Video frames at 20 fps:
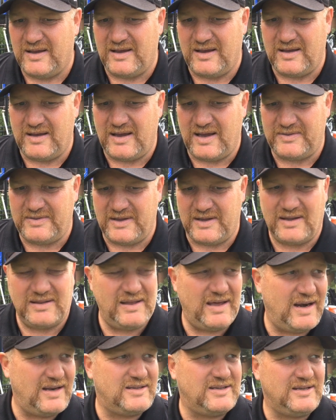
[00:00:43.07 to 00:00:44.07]
I think a
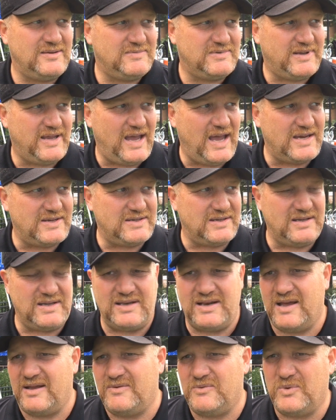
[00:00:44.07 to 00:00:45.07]
lot of teams cash it
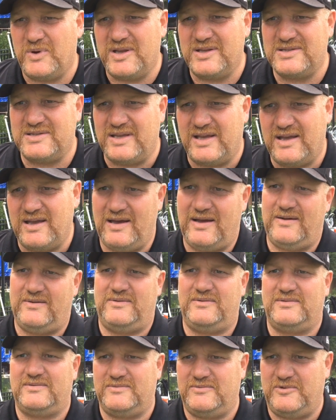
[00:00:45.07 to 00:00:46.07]
in on Wednesday.
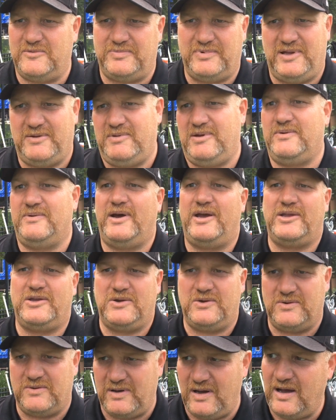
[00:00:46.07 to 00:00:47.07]
Oh, we play
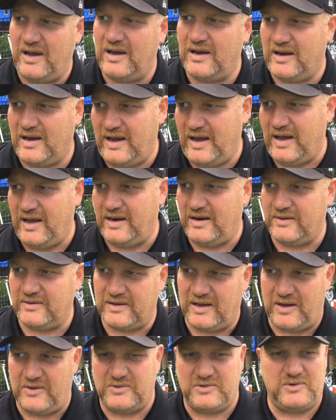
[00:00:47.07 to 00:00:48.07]
BYU. Oh, God.
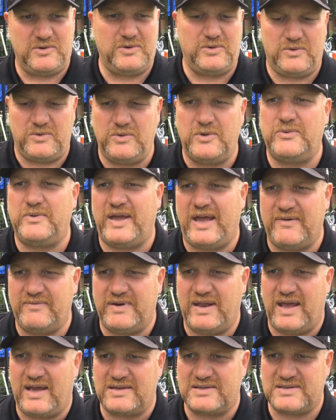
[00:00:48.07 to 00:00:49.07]
Okay, who do we have
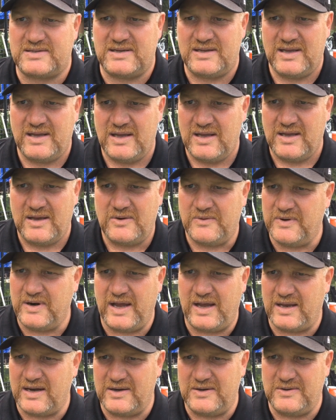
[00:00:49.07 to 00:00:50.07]
next? We're
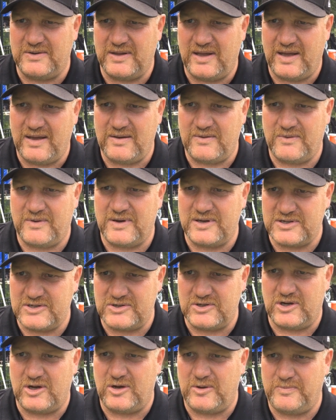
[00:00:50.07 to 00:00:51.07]
not going to do that. We're going to
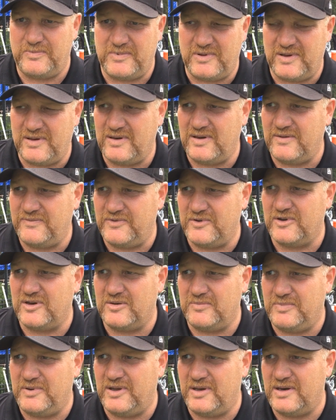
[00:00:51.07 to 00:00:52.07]
show up, and if you're
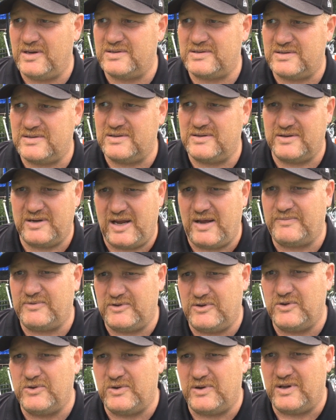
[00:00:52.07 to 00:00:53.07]
going to beat us, you're going to have
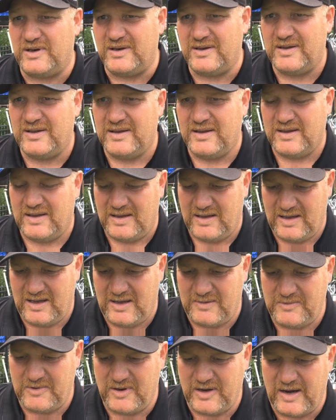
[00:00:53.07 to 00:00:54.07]
to do it.
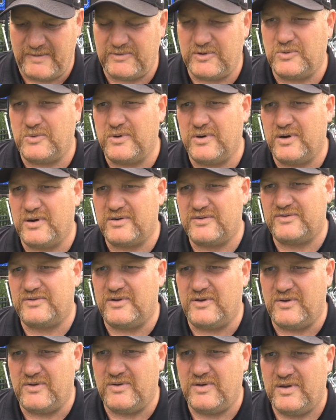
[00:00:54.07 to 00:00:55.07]
You're going to have to work.
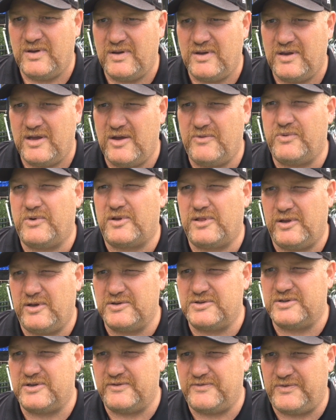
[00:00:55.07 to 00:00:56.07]
So if we're
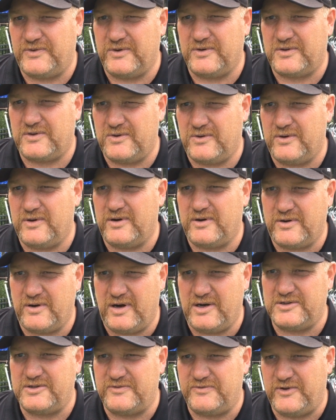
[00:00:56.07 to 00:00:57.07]
close in the fourth quarter,
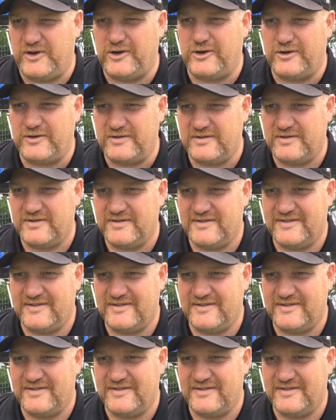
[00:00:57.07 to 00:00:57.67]
cross your fingers.